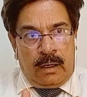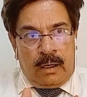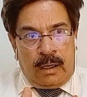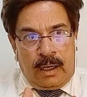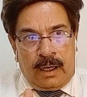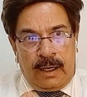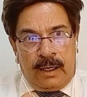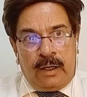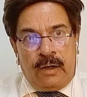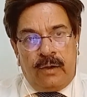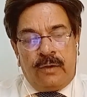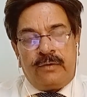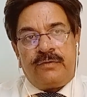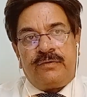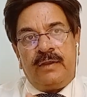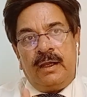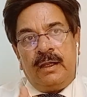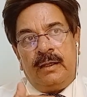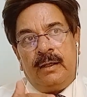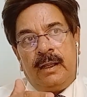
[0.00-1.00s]
Lead
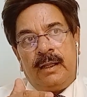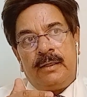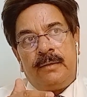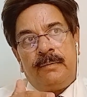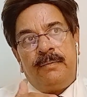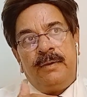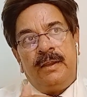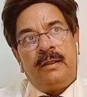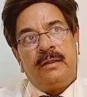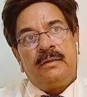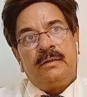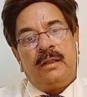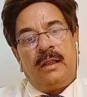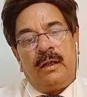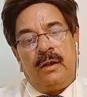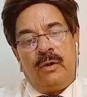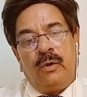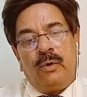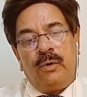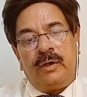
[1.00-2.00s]
oxide, as being the
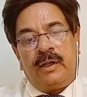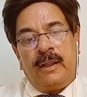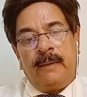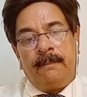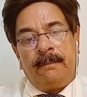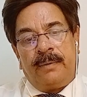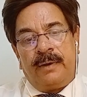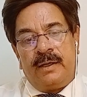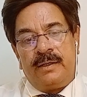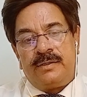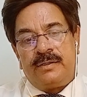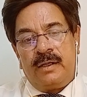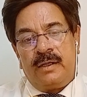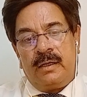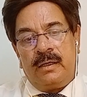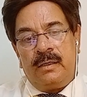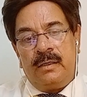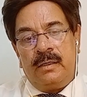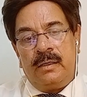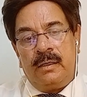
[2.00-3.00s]
low
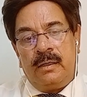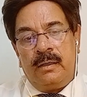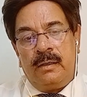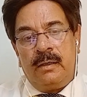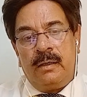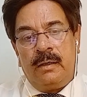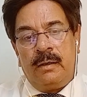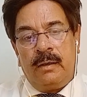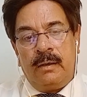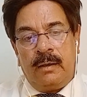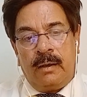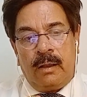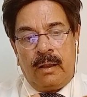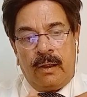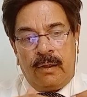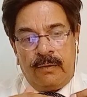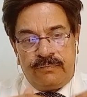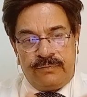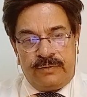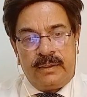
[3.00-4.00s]
temperature
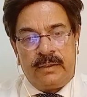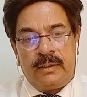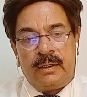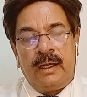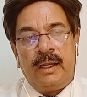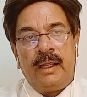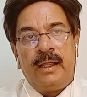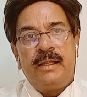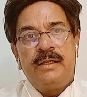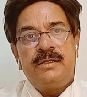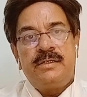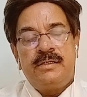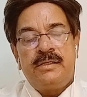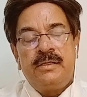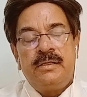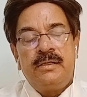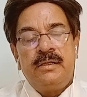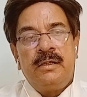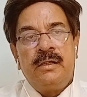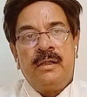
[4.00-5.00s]
of the glaze,
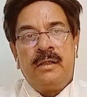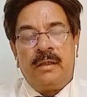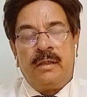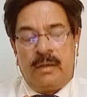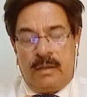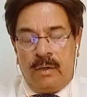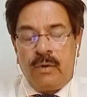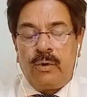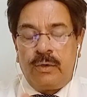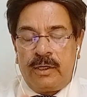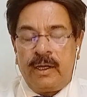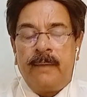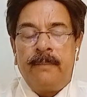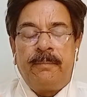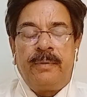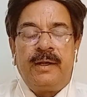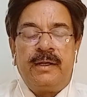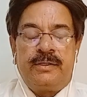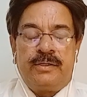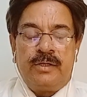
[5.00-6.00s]
low
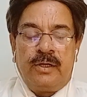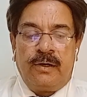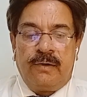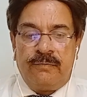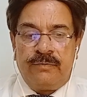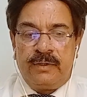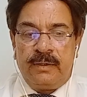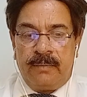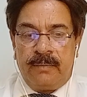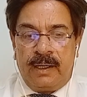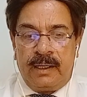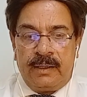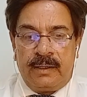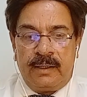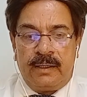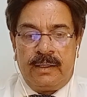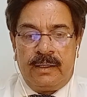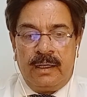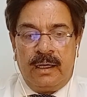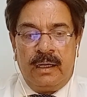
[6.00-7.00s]
temperature of the
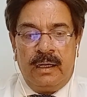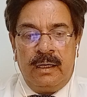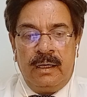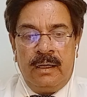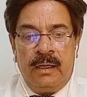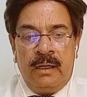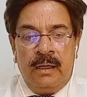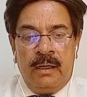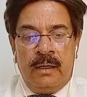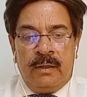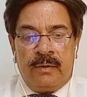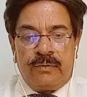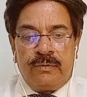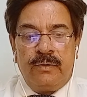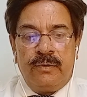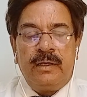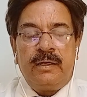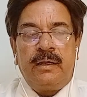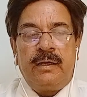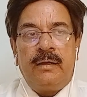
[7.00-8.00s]
material,
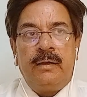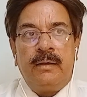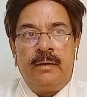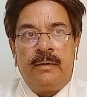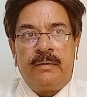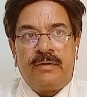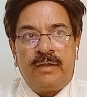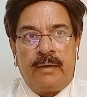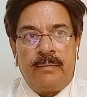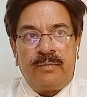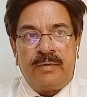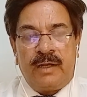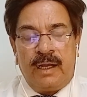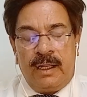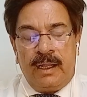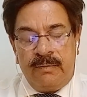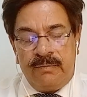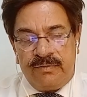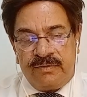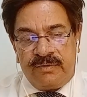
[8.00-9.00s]
so it
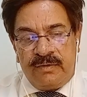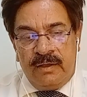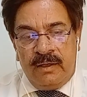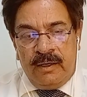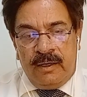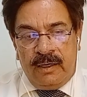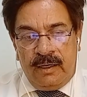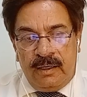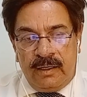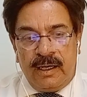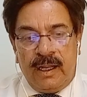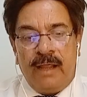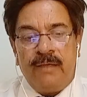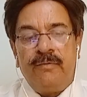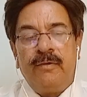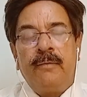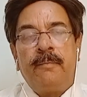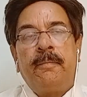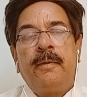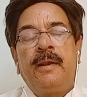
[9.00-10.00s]
sometimes it
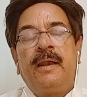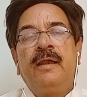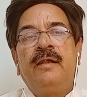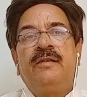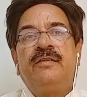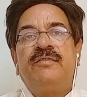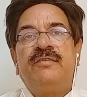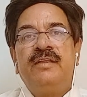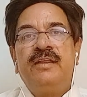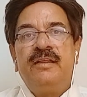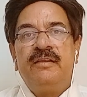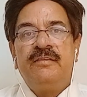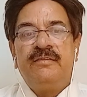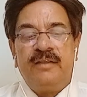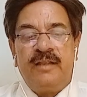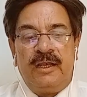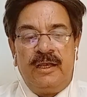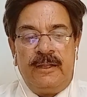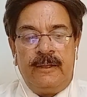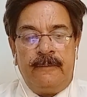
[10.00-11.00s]
evaporates
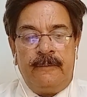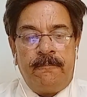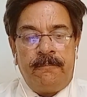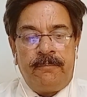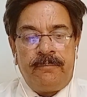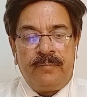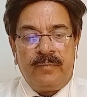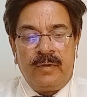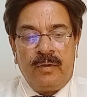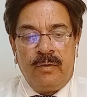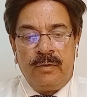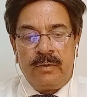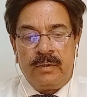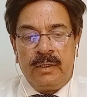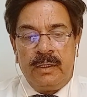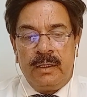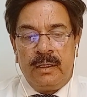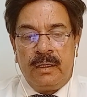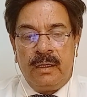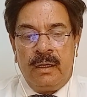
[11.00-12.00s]
easily.
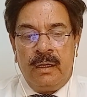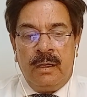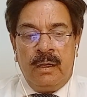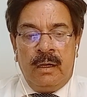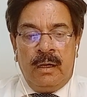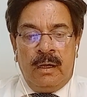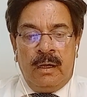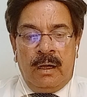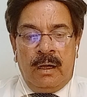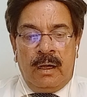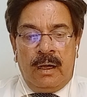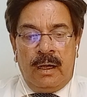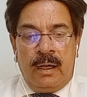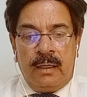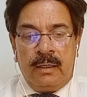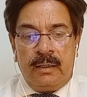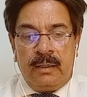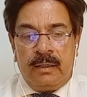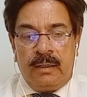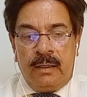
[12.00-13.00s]
Okay,
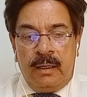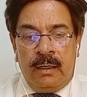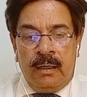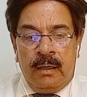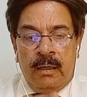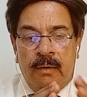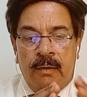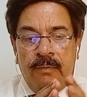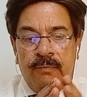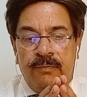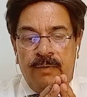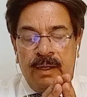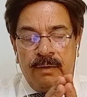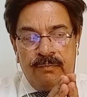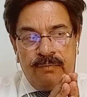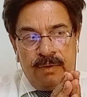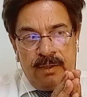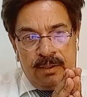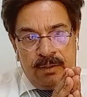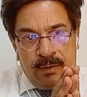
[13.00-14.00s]
and
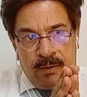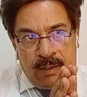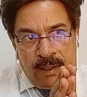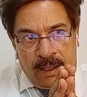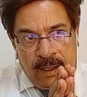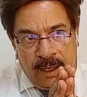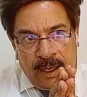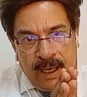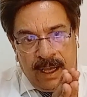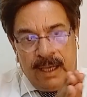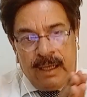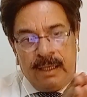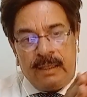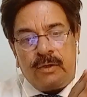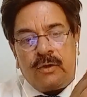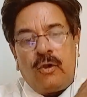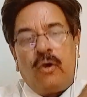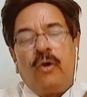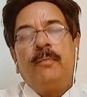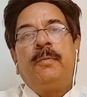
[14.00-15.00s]
when we
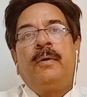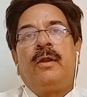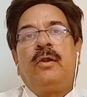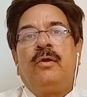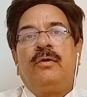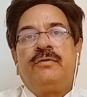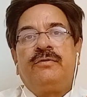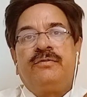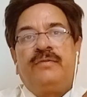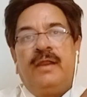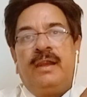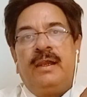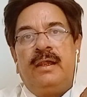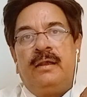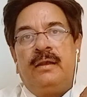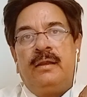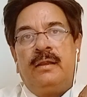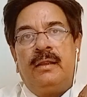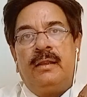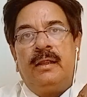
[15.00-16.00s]
add copper
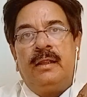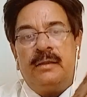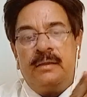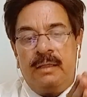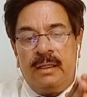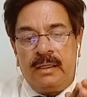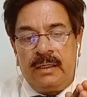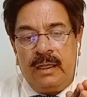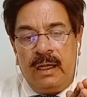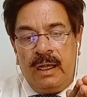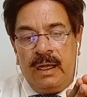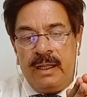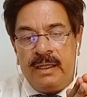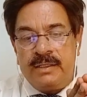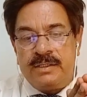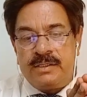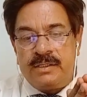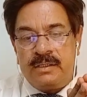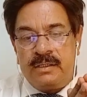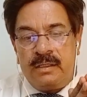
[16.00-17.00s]
oxide in the
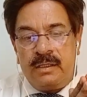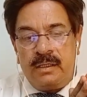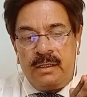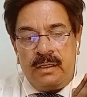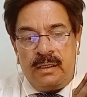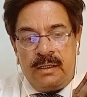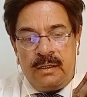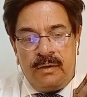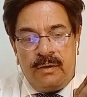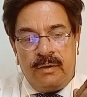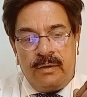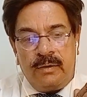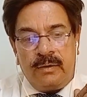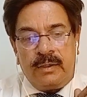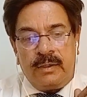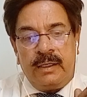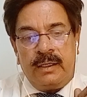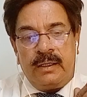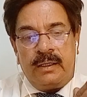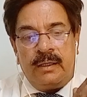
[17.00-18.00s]
glaze,
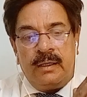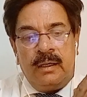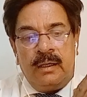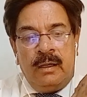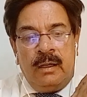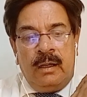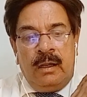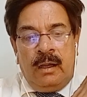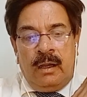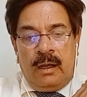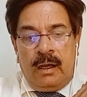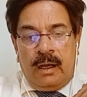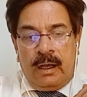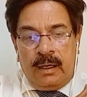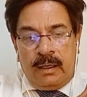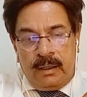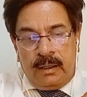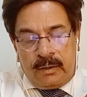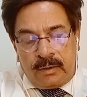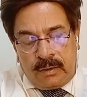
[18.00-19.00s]
okay,
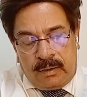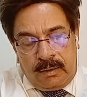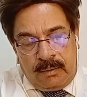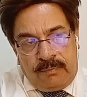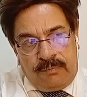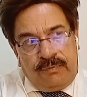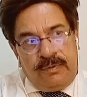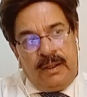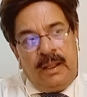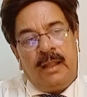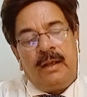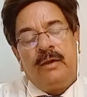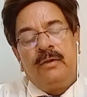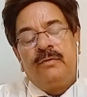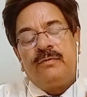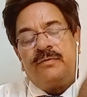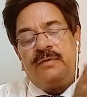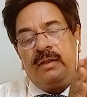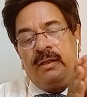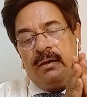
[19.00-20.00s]
and we are
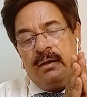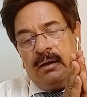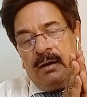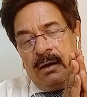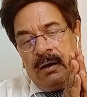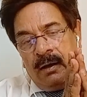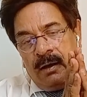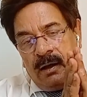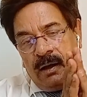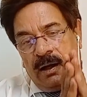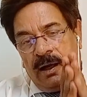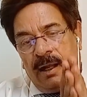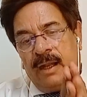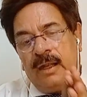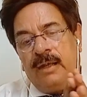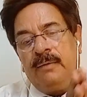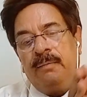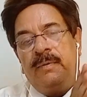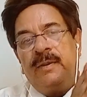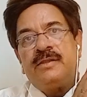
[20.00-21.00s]
using
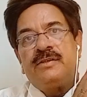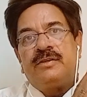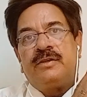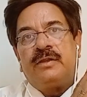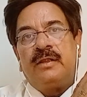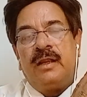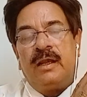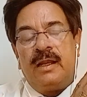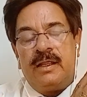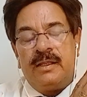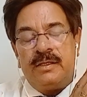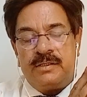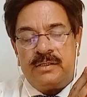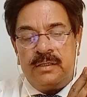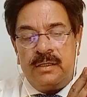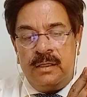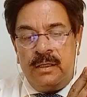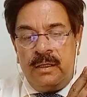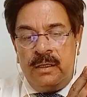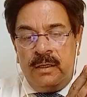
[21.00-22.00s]
lead based glaze,
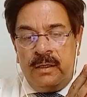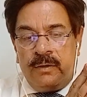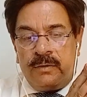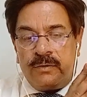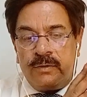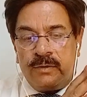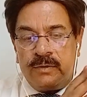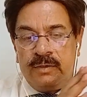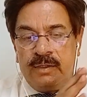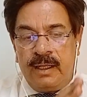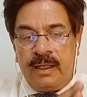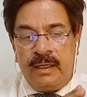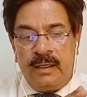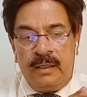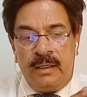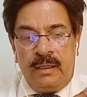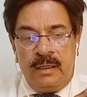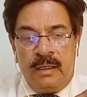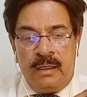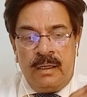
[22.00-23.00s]
so
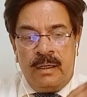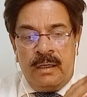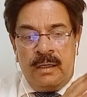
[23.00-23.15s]
then